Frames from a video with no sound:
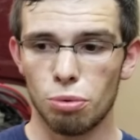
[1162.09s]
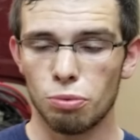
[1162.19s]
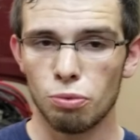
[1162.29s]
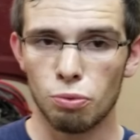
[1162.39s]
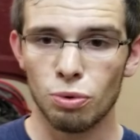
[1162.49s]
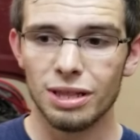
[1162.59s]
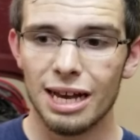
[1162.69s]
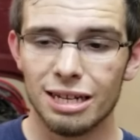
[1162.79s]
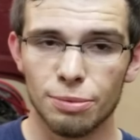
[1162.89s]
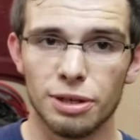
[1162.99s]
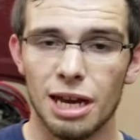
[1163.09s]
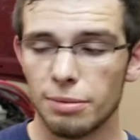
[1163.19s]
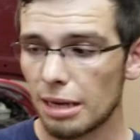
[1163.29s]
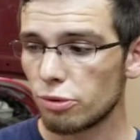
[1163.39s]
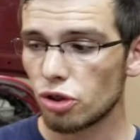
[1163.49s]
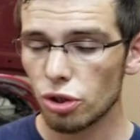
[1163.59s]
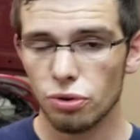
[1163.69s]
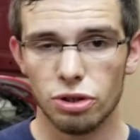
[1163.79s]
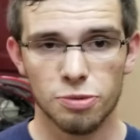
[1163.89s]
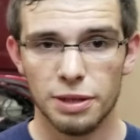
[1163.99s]
reliably? I'm sure
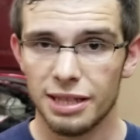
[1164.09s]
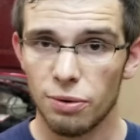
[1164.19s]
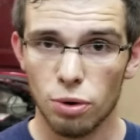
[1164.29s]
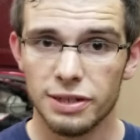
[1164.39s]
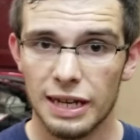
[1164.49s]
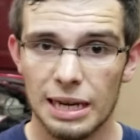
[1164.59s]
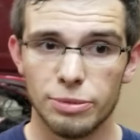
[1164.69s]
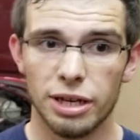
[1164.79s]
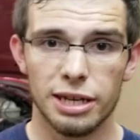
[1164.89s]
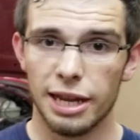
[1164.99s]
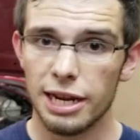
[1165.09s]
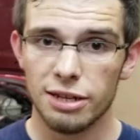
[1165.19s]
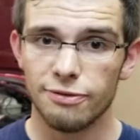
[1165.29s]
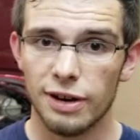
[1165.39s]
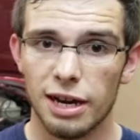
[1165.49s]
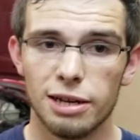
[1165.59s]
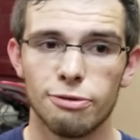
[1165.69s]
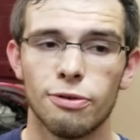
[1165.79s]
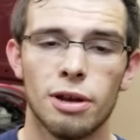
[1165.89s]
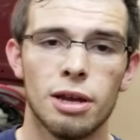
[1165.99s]
there's been that one time you hit 85,
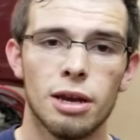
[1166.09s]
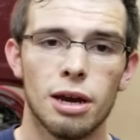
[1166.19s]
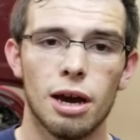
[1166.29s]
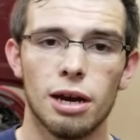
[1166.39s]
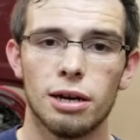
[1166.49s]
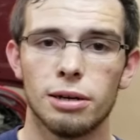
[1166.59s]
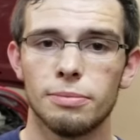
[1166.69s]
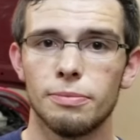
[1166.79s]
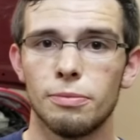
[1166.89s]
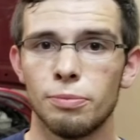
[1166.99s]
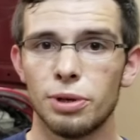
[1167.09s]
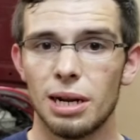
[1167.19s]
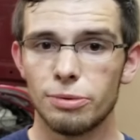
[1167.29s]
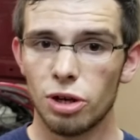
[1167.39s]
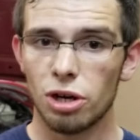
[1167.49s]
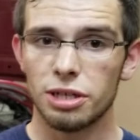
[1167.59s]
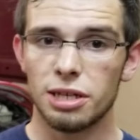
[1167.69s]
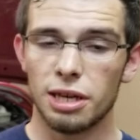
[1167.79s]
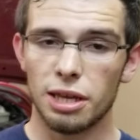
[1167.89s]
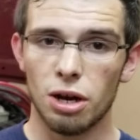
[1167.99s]
but I'm
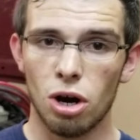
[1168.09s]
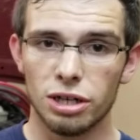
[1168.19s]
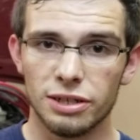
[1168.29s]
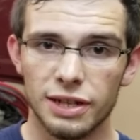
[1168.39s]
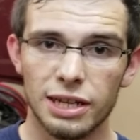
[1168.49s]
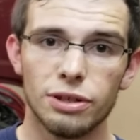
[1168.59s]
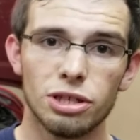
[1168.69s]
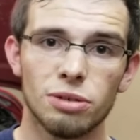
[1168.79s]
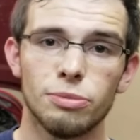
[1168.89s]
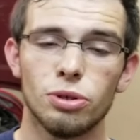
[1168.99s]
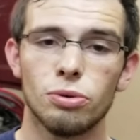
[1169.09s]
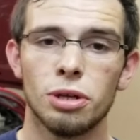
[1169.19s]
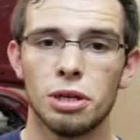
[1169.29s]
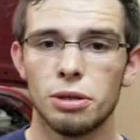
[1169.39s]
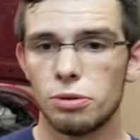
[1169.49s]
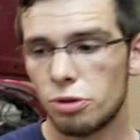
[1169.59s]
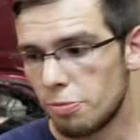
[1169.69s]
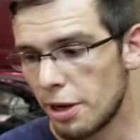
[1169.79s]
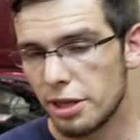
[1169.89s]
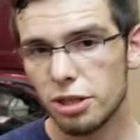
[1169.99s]
talking on a daily commute,
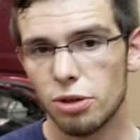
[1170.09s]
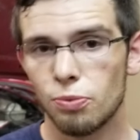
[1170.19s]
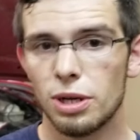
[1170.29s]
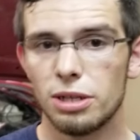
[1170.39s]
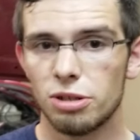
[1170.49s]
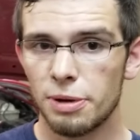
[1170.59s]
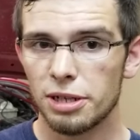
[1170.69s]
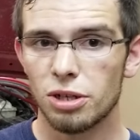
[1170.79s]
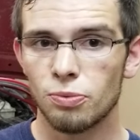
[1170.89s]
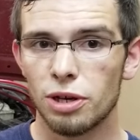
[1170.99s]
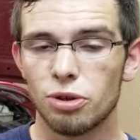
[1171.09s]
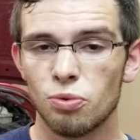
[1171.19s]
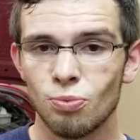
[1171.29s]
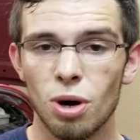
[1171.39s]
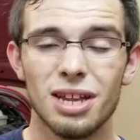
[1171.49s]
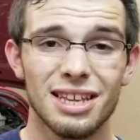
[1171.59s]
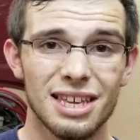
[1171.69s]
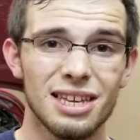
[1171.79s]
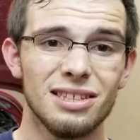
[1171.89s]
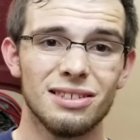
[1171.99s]
depending on wind, depending on weather, what
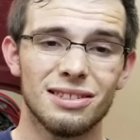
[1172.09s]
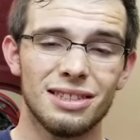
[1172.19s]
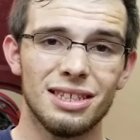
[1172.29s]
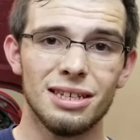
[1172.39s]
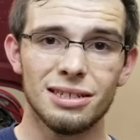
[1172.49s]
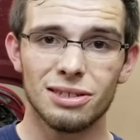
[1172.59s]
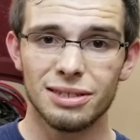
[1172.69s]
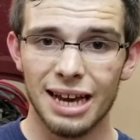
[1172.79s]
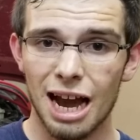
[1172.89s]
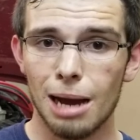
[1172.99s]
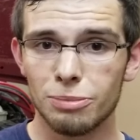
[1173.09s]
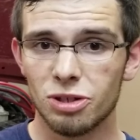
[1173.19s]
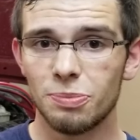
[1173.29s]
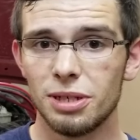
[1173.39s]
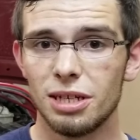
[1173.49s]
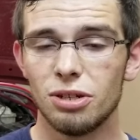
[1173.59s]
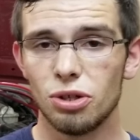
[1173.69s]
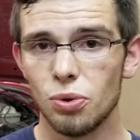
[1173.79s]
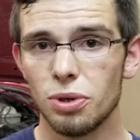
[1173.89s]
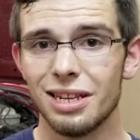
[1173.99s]
is the top speed
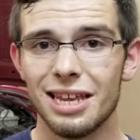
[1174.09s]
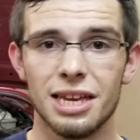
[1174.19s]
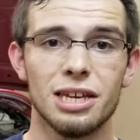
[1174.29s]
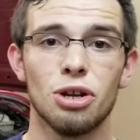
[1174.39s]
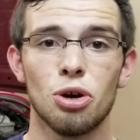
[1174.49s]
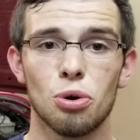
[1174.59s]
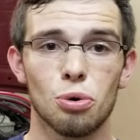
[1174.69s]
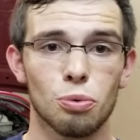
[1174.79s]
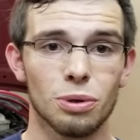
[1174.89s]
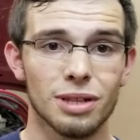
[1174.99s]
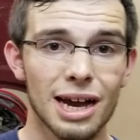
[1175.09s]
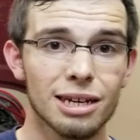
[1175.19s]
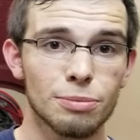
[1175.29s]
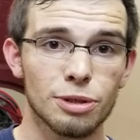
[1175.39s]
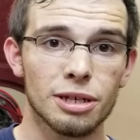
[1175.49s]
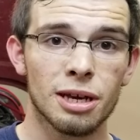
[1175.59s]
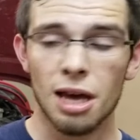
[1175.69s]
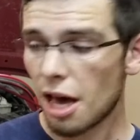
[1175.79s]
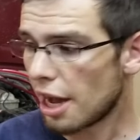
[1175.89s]
you can hit reliably?